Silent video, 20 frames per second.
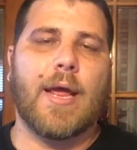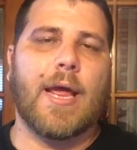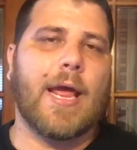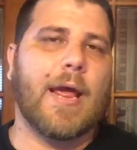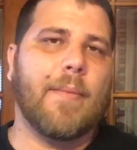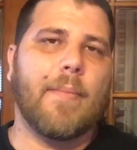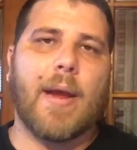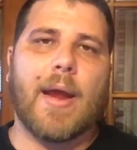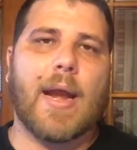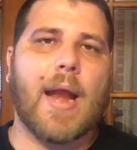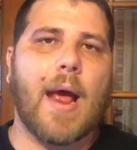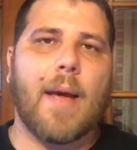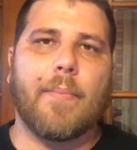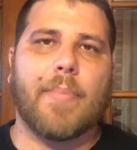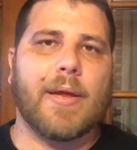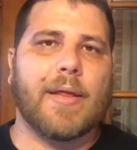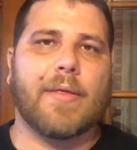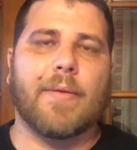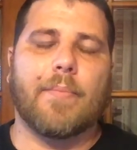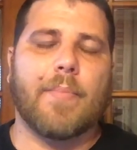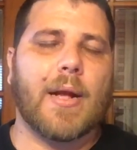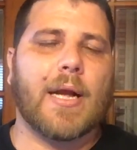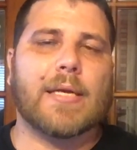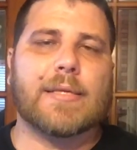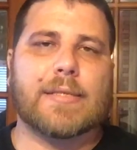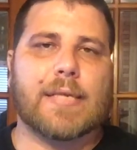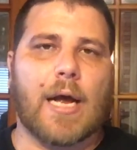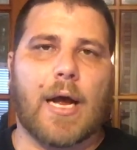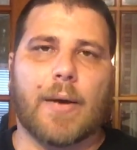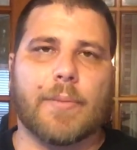It may not be the
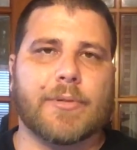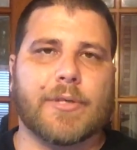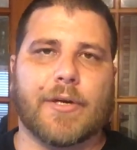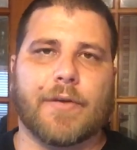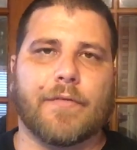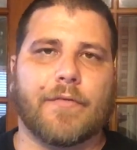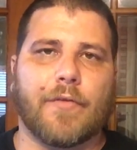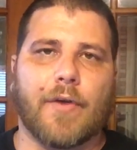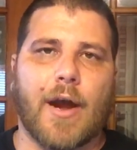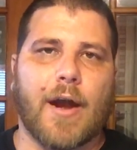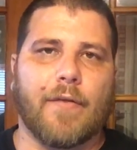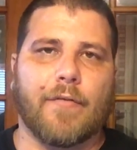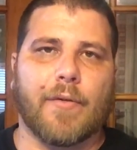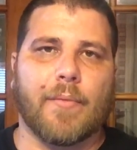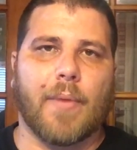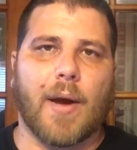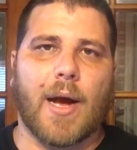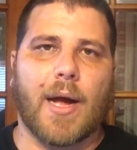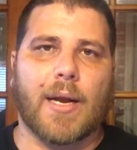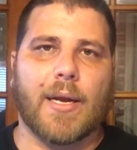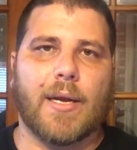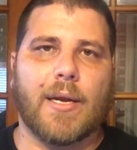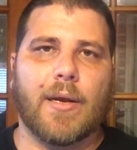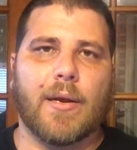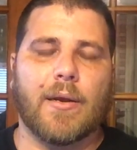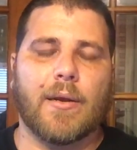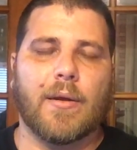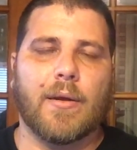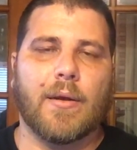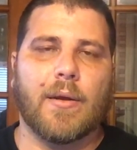best option for everybody,
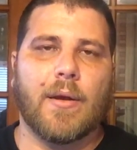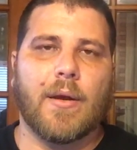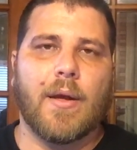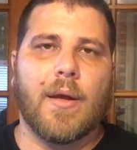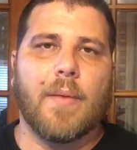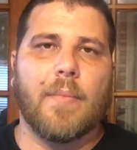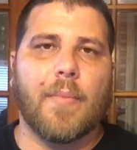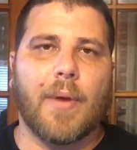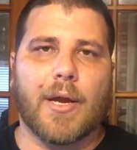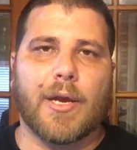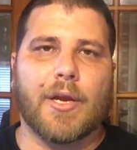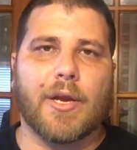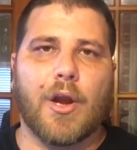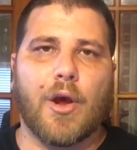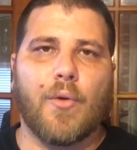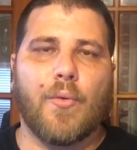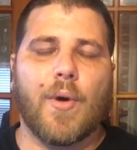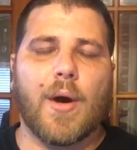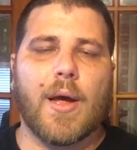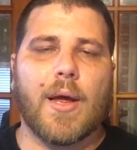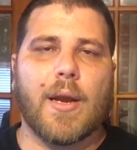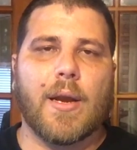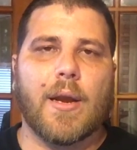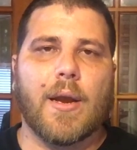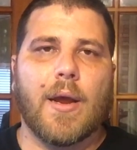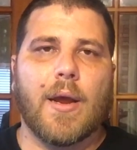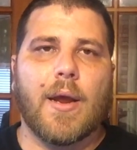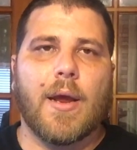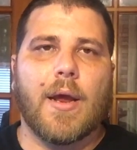but you know what?